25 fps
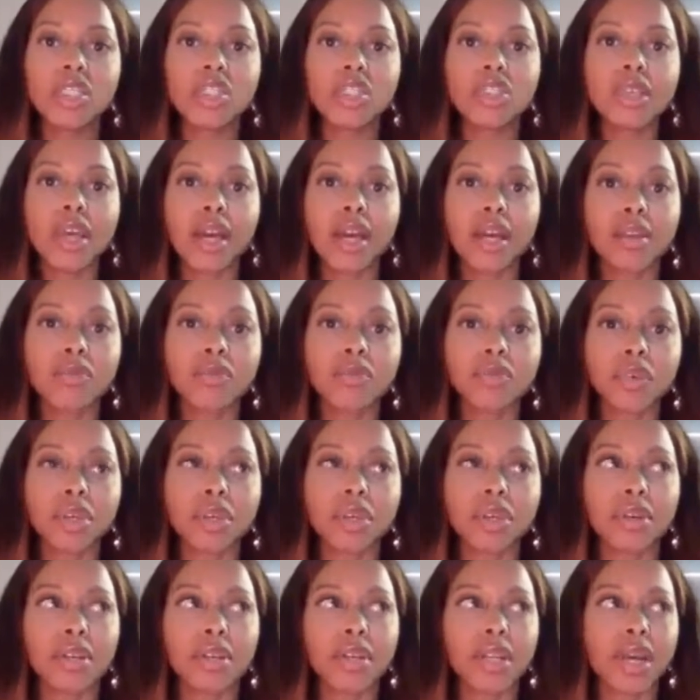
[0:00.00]
just kind of
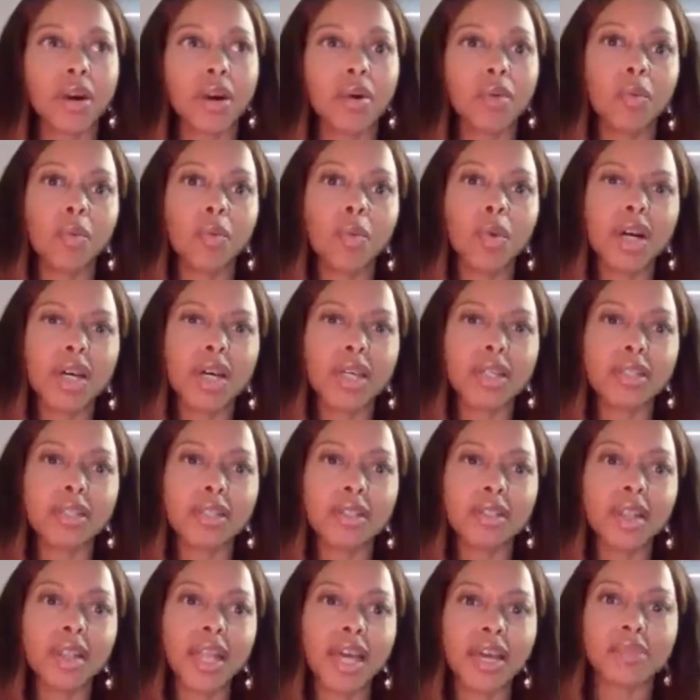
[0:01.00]
figuring out what
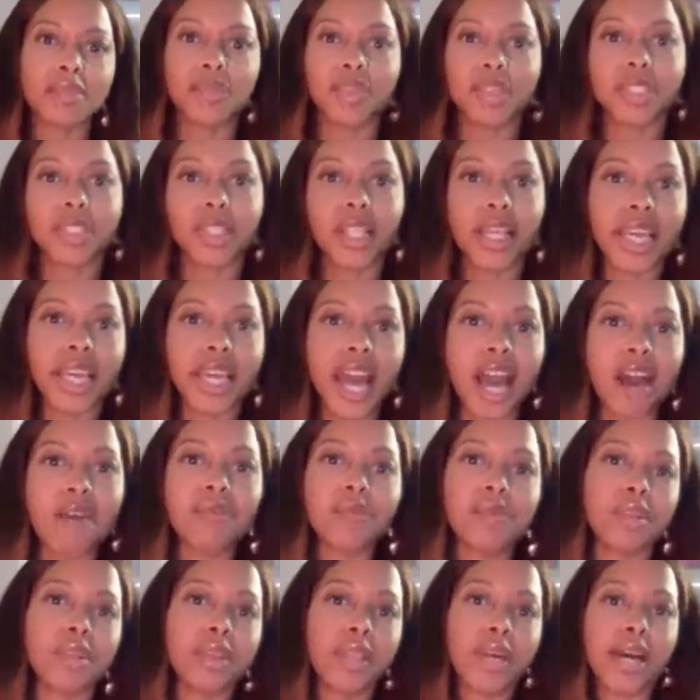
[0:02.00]
life is like
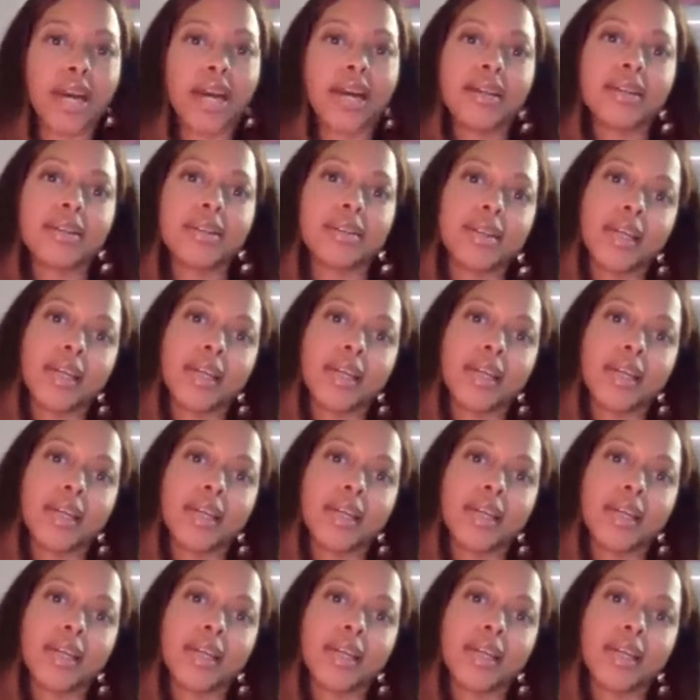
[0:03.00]
after that,